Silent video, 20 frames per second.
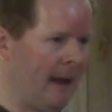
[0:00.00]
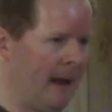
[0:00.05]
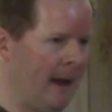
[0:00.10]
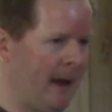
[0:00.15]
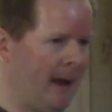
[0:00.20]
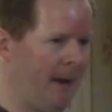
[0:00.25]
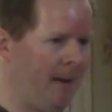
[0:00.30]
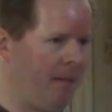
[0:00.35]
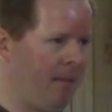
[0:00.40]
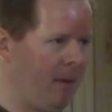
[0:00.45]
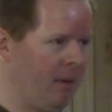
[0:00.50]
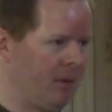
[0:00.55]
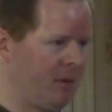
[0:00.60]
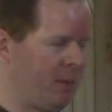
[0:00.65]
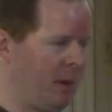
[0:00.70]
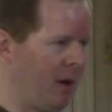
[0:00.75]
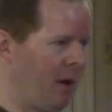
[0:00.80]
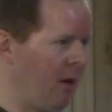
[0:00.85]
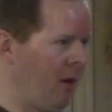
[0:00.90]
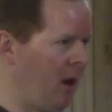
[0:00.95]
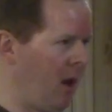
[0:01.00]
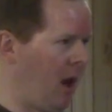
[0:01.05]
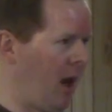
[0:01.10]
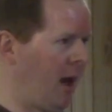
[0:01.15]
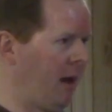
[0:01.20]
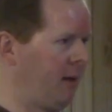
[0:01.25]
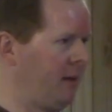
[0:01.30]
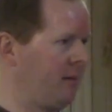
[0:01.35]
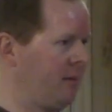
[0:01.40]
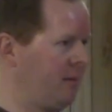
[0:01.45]
Um, there's been a
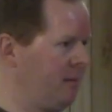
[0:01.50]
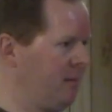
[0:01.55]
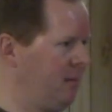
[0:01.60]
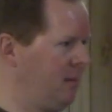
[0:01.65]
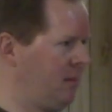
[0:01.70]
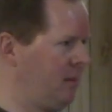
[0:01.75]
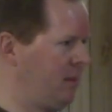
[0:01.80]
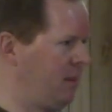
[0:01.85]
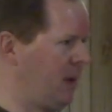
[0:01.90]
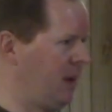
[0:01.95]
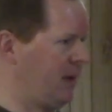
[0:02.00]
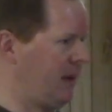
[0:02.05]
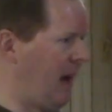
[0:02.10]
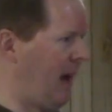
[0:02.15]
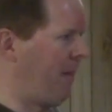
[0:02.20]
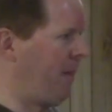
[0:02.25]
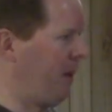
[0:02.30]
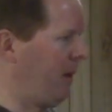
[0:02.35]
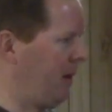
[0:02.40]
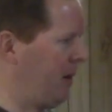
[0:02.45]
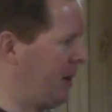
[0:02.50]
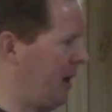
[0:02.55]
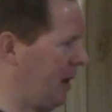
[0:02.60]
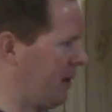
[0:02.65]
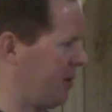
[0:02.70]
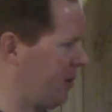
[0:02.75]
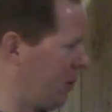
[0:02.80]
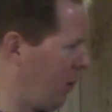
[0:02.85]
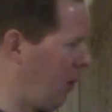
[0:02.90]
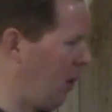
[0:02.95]
lot that's happened in
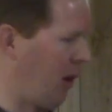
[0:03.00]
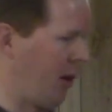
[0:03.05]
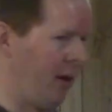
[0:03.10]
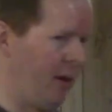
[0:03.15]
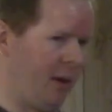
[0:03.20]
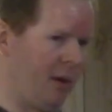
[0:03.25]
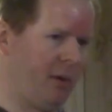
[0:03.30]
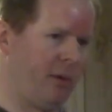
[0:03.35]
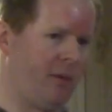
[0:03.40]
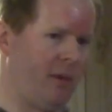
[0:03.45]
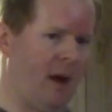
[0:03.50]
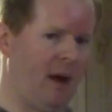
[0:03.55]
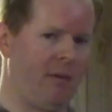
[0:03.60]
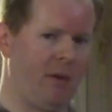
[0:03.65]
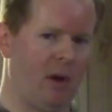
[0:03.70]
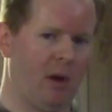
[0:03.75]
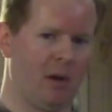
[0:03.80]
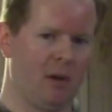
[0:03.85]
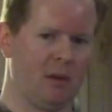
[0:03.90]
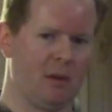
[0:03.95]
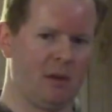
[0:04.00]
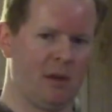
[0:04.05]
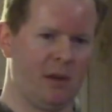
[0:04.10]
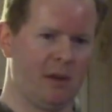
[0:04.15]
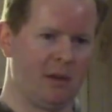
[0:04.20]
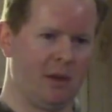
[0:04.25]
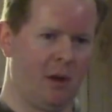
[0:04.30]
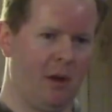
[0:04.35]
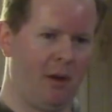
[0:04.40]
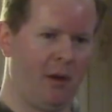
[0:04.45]
Texas water in those five years,
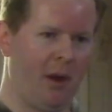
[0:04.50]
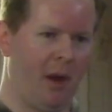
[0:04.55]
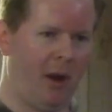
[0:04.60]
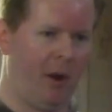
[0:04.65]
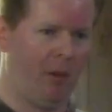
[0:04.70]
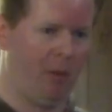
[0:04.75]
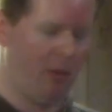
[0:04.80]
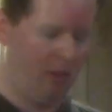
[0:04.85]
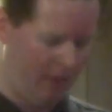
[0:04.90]
as you all know.